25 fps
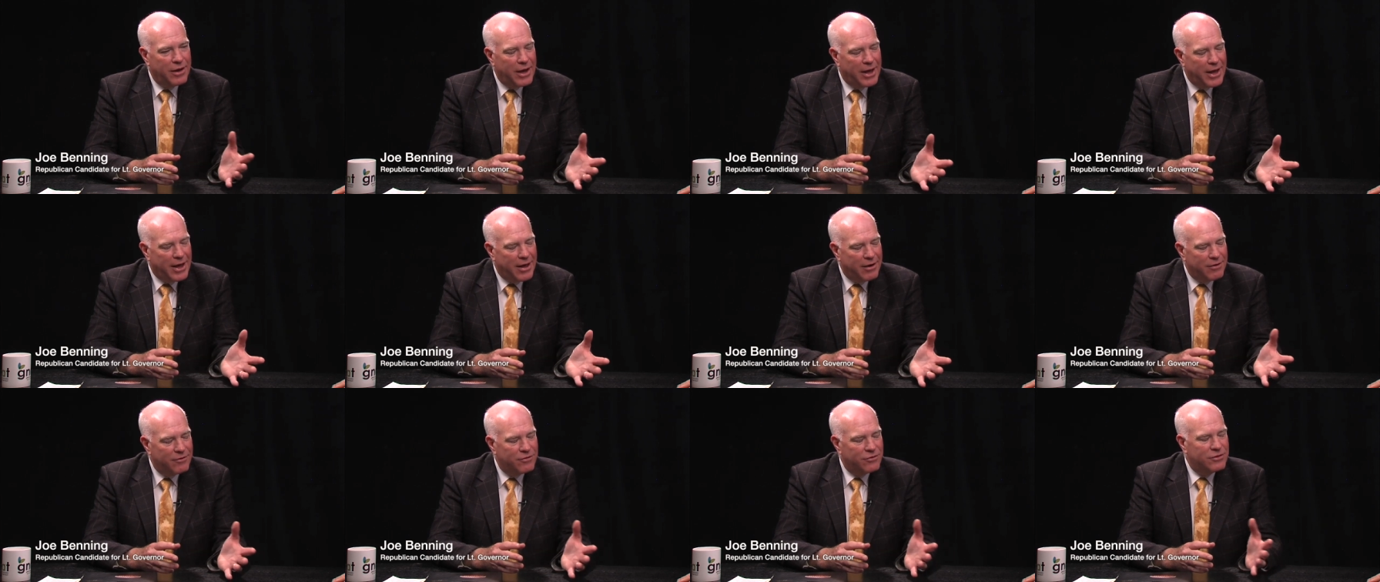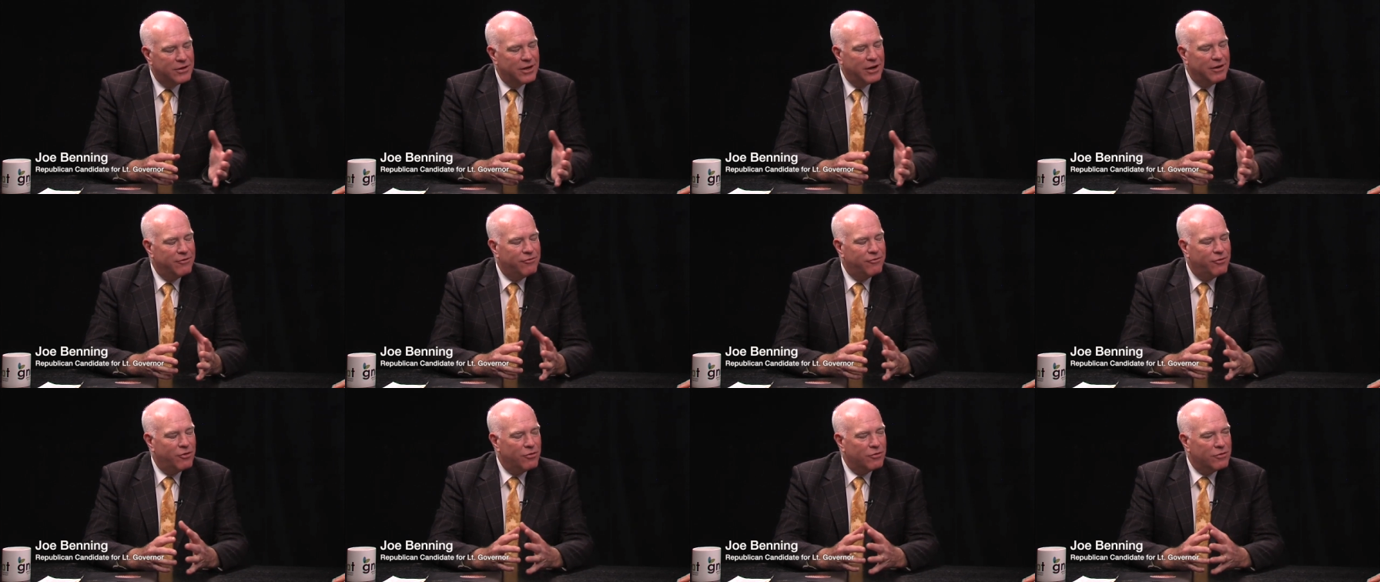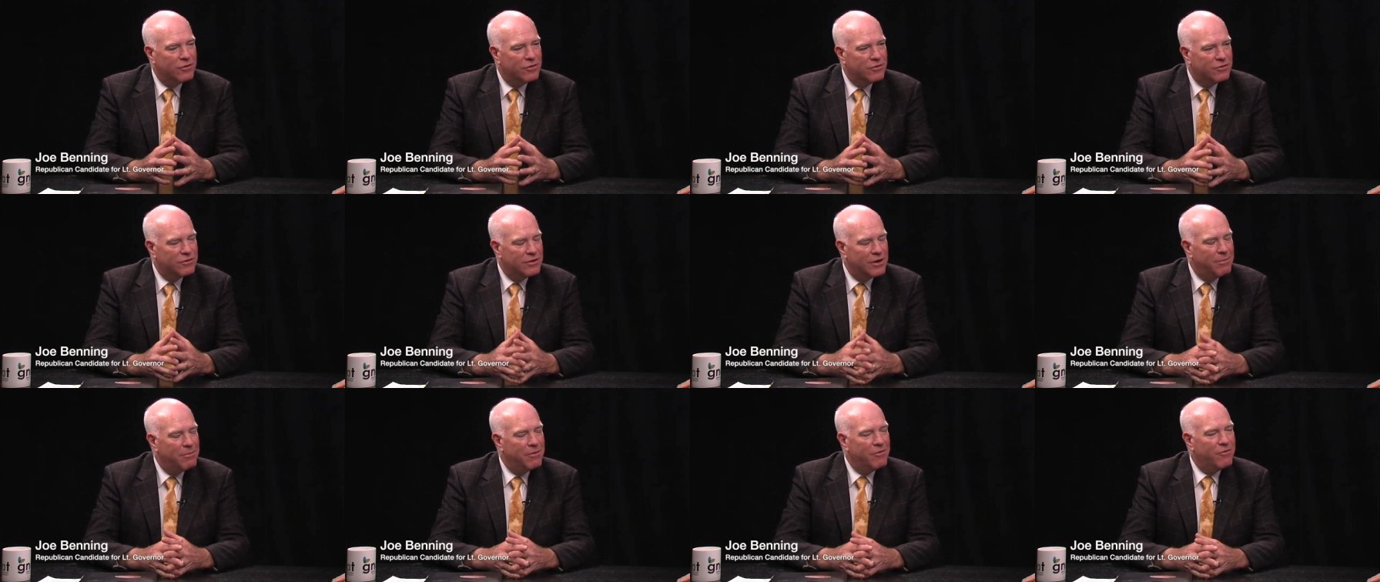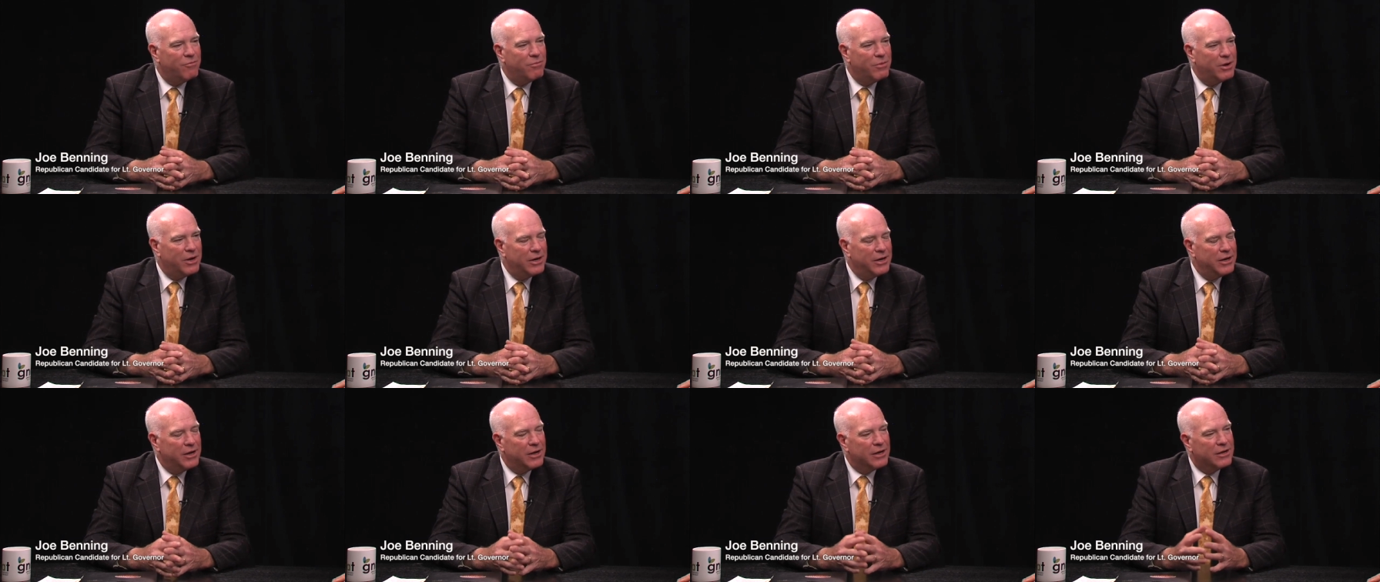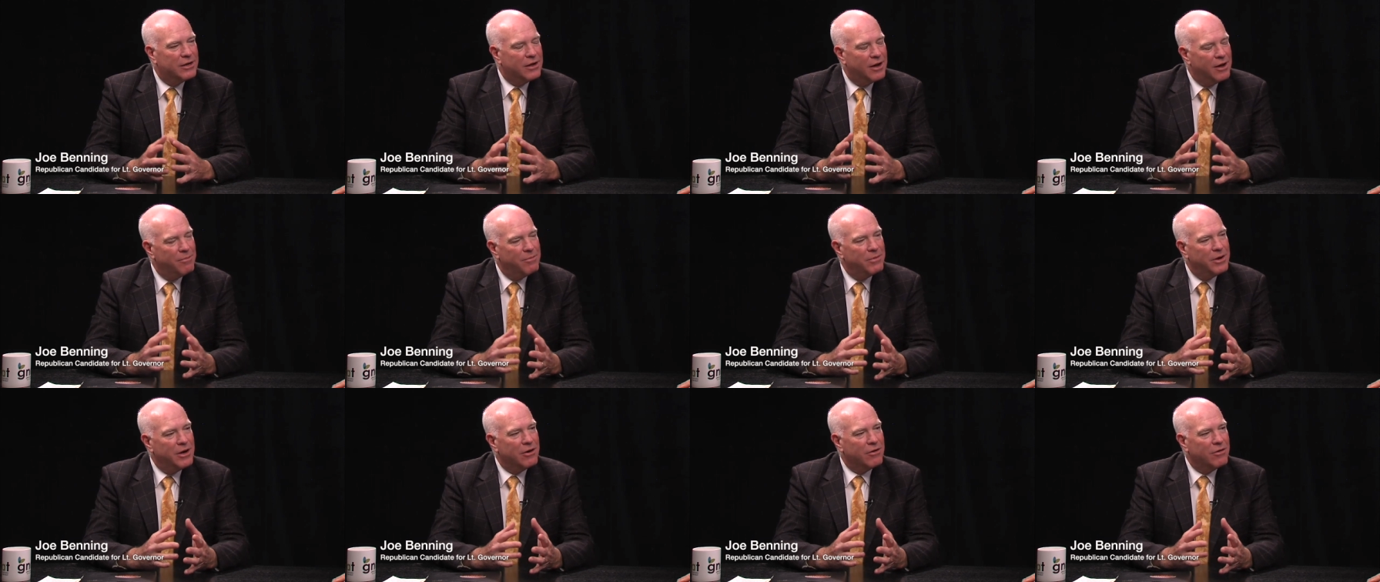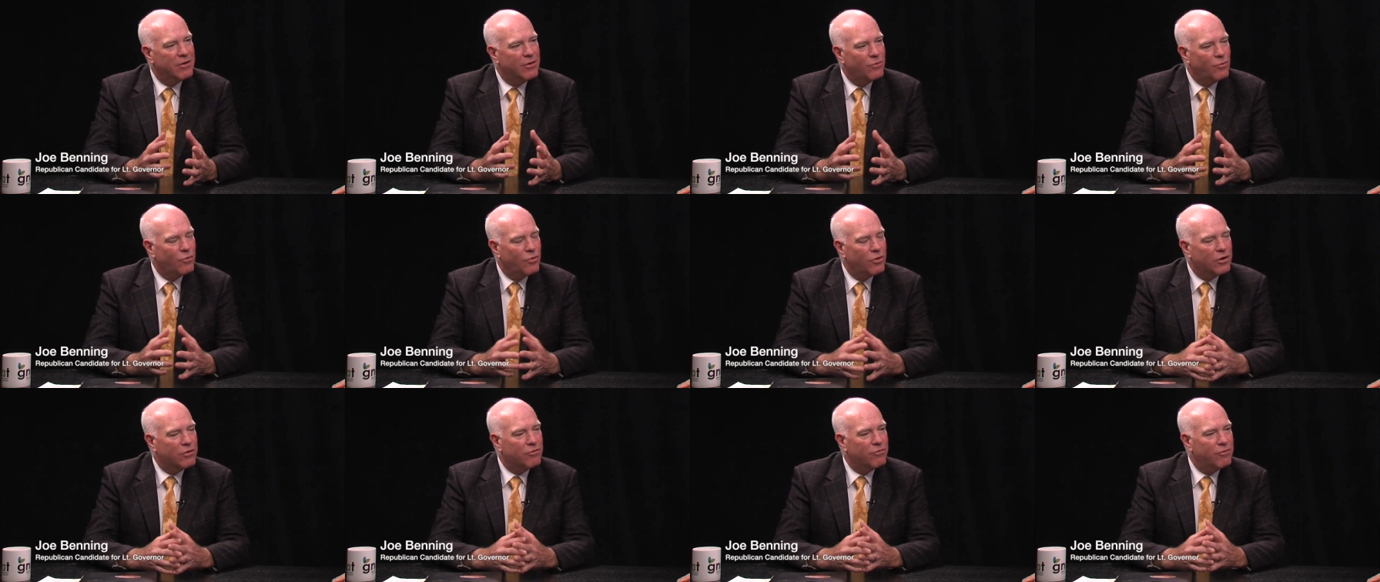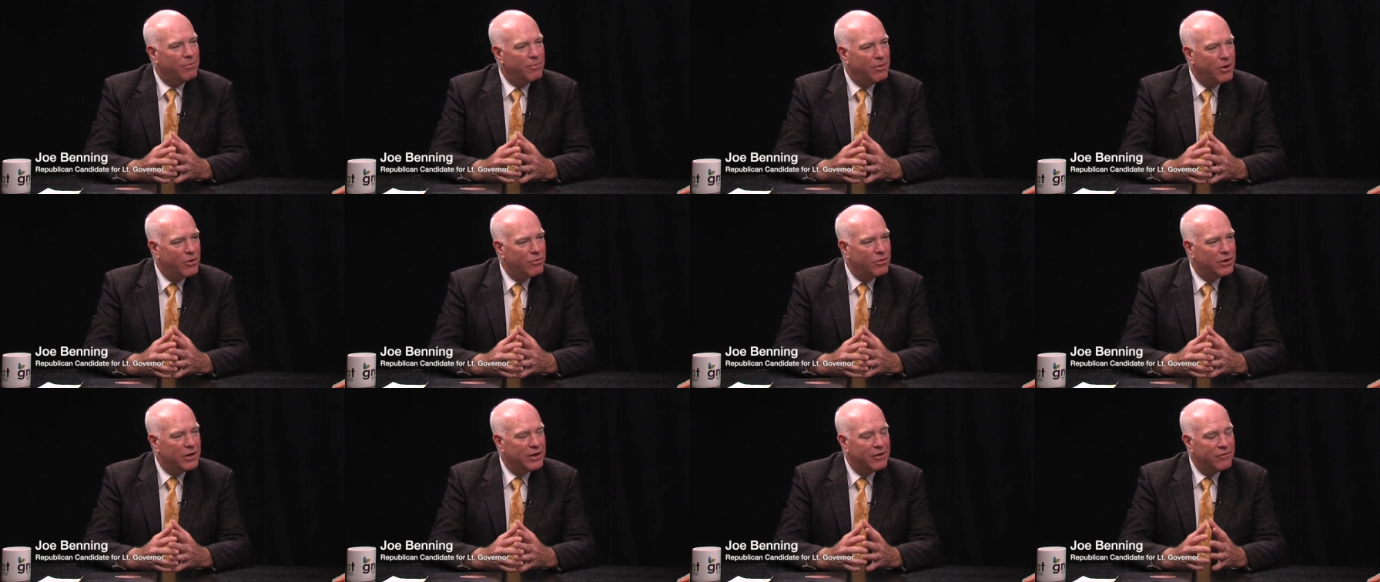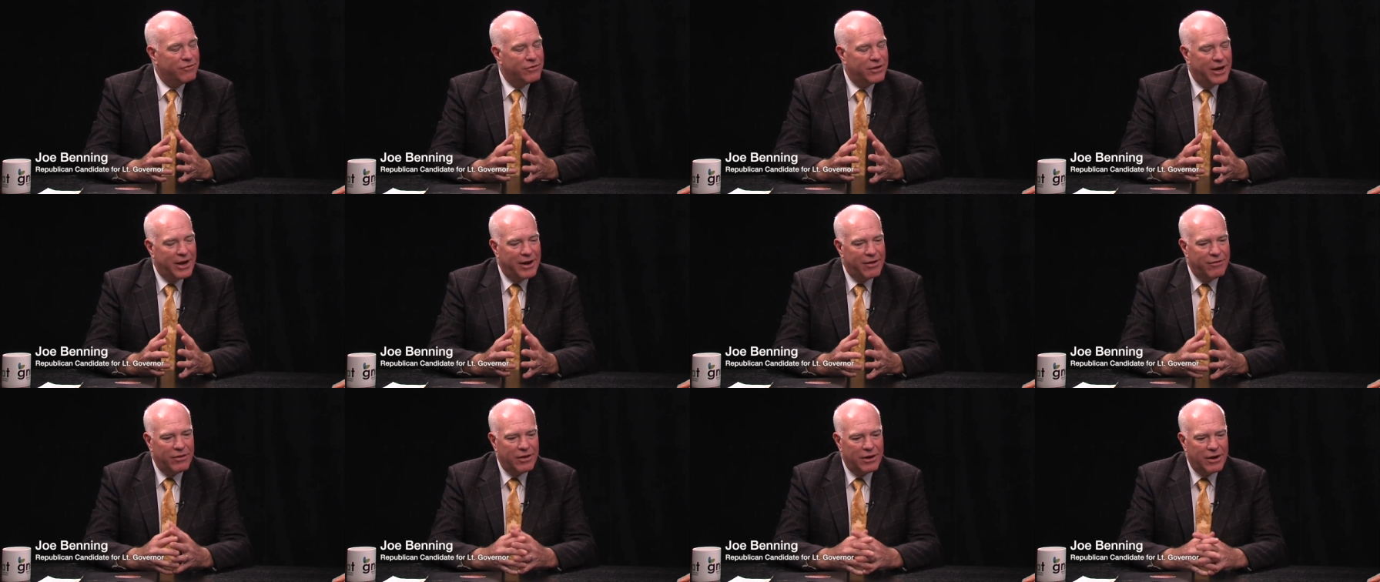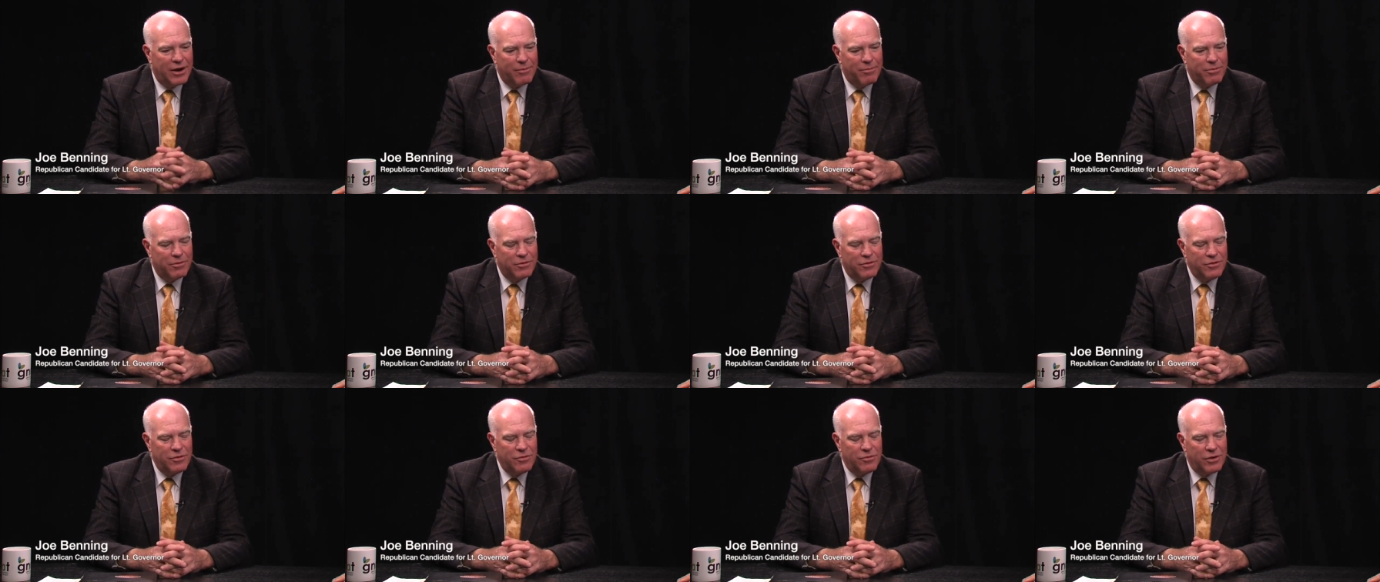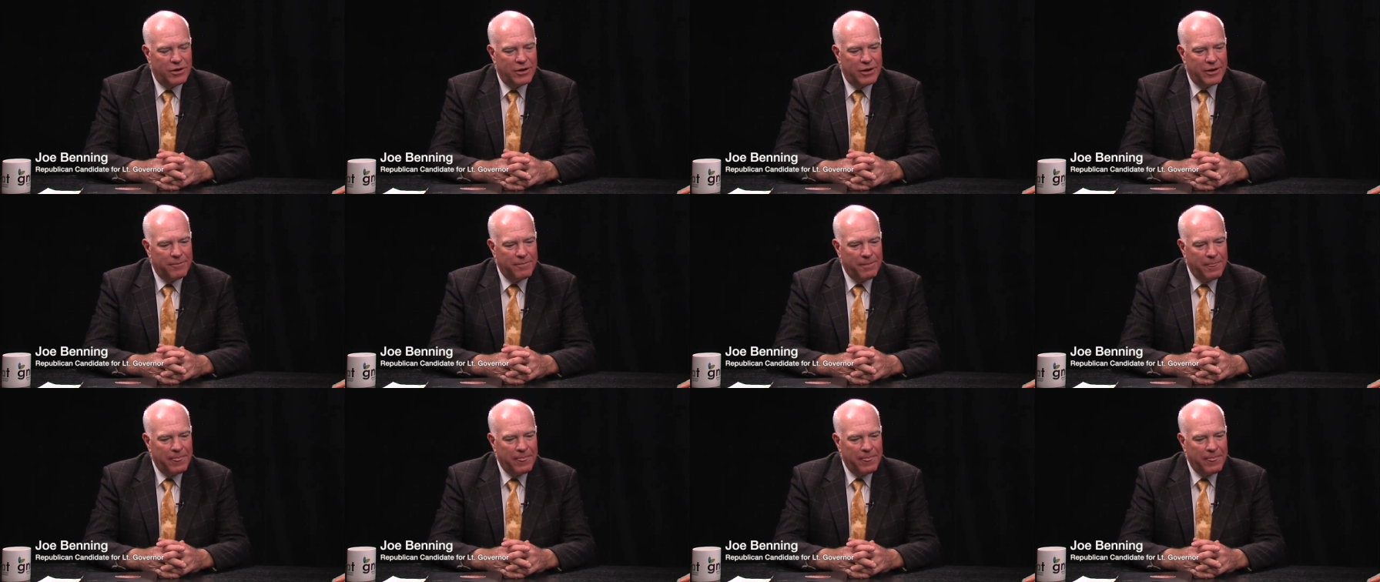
out-of-state folks a sum of money to come here and work remotely if they have that opportunity.